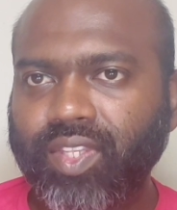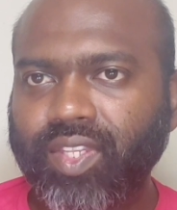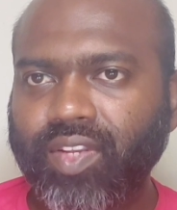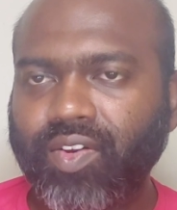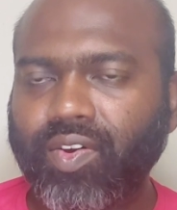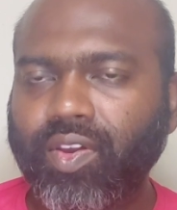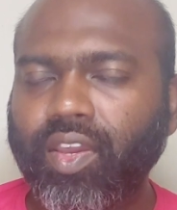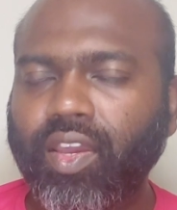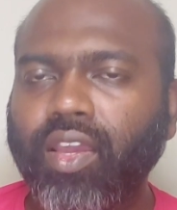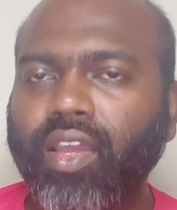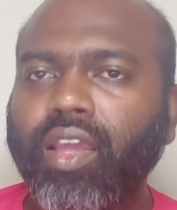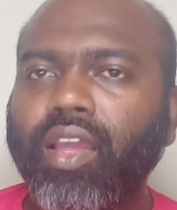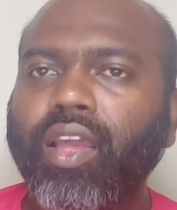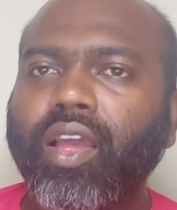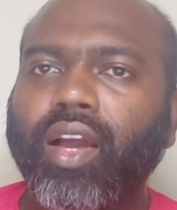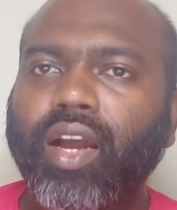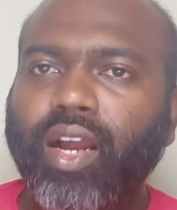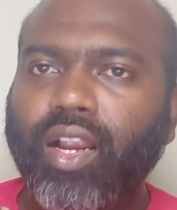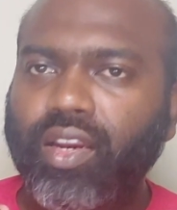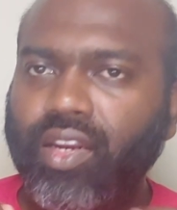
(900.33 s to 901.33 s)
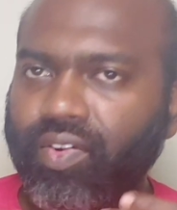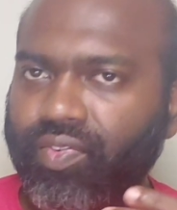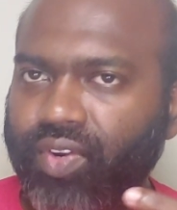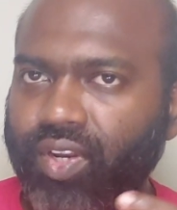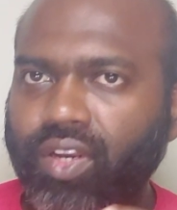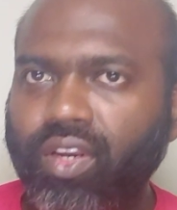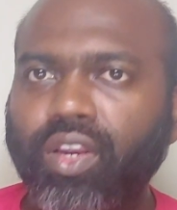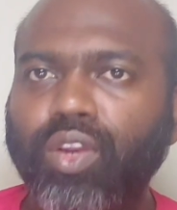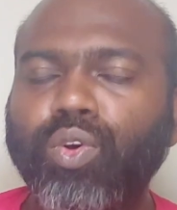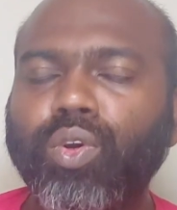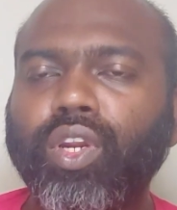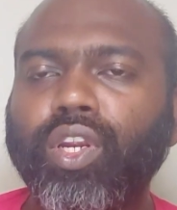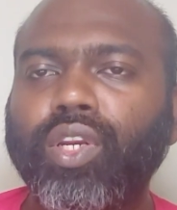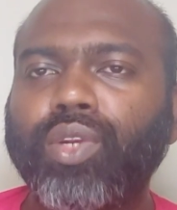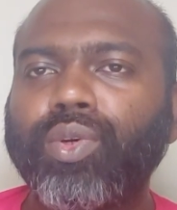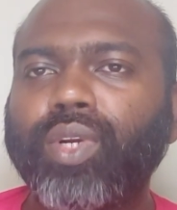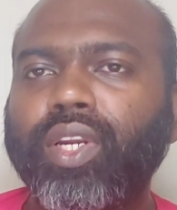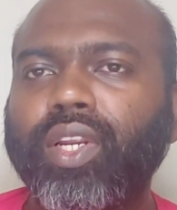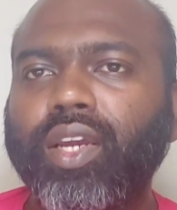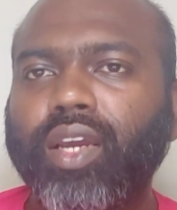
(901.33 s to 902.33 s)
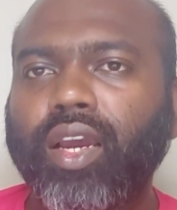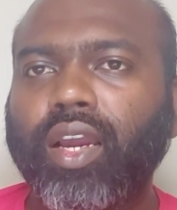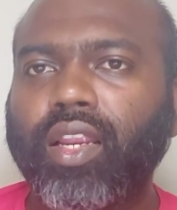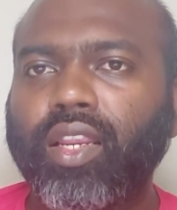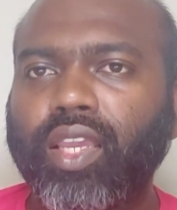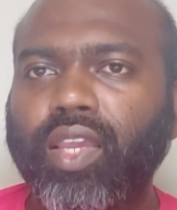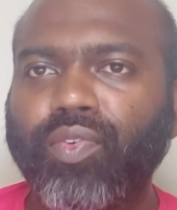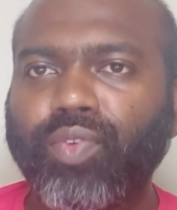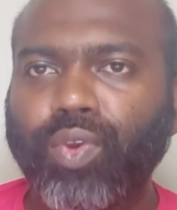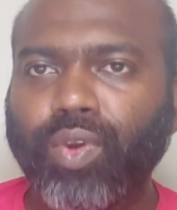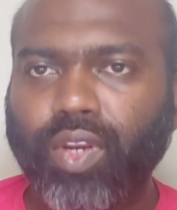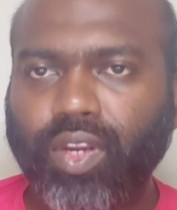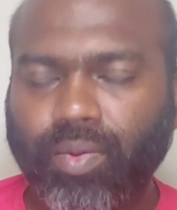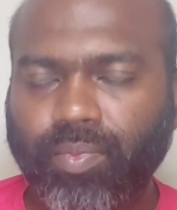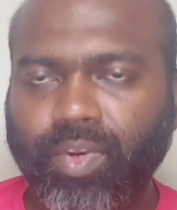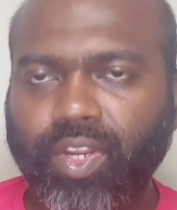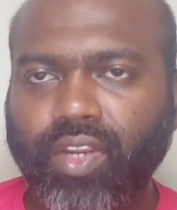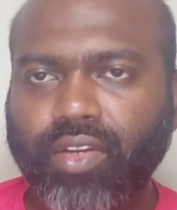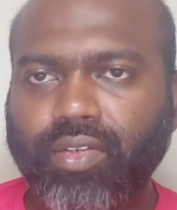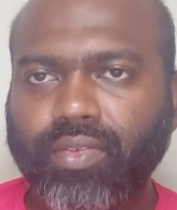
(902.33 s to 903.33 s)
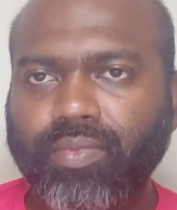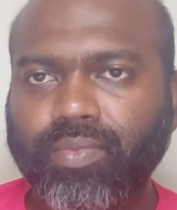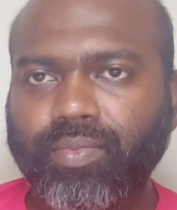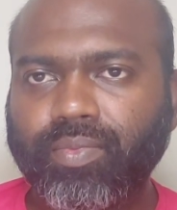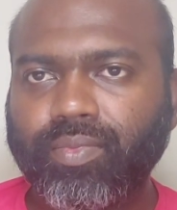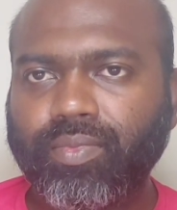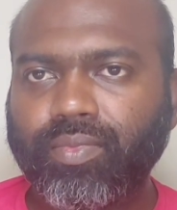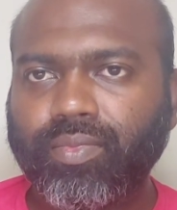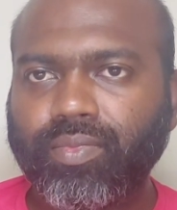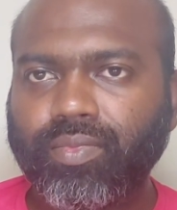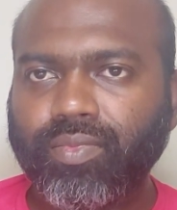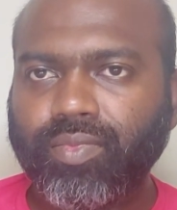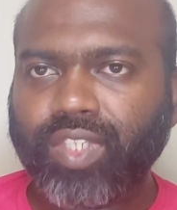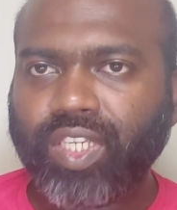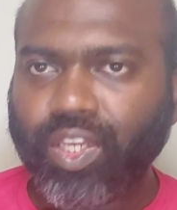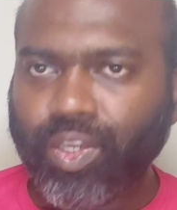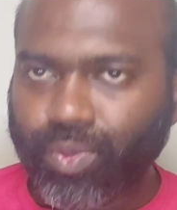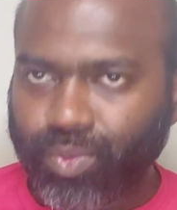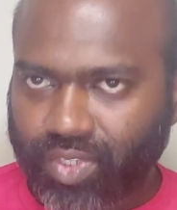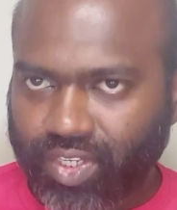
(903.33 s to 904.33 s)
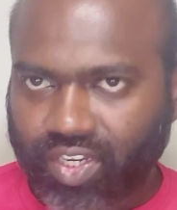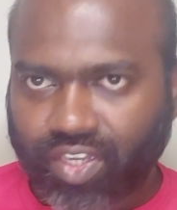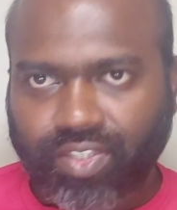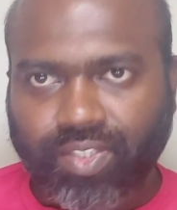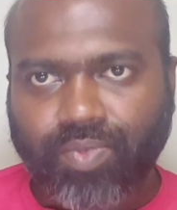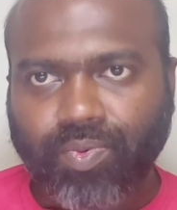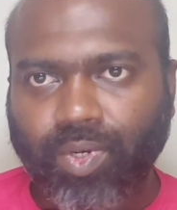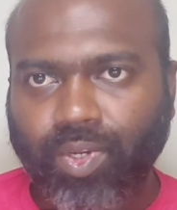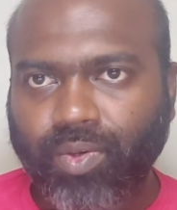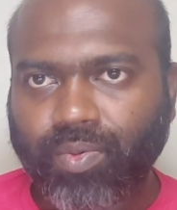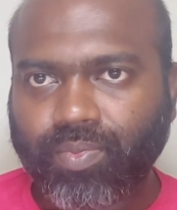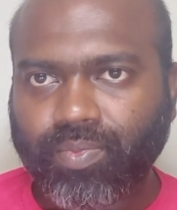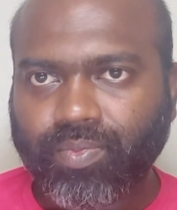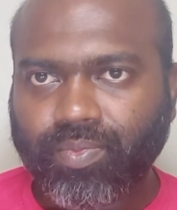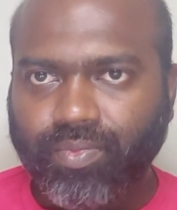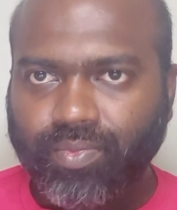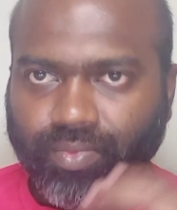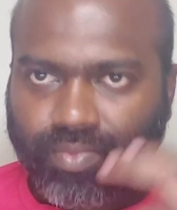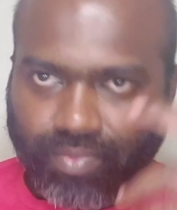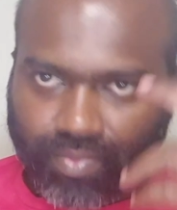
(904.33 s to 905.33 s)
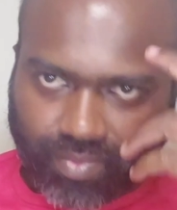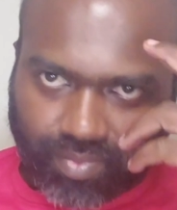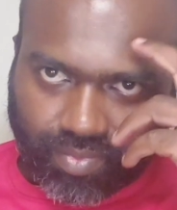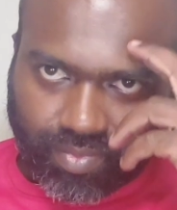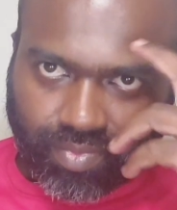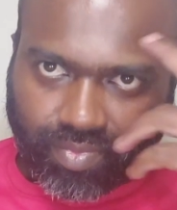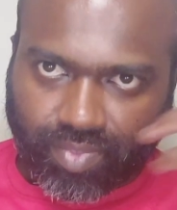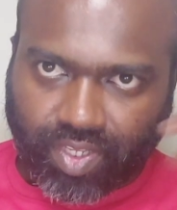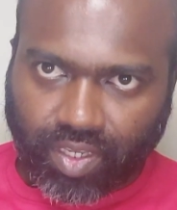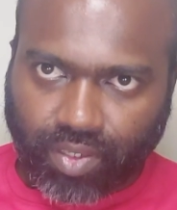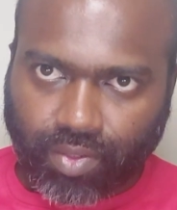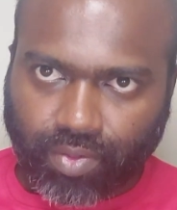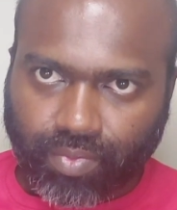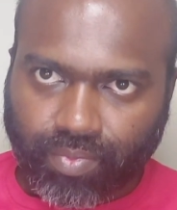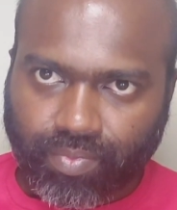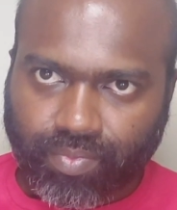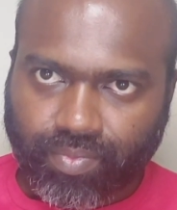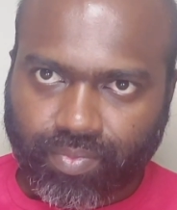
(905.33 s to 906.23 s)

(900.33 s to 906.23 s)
Okay, I'll definitely look into it and give you an update. See you in the next video. Thank you.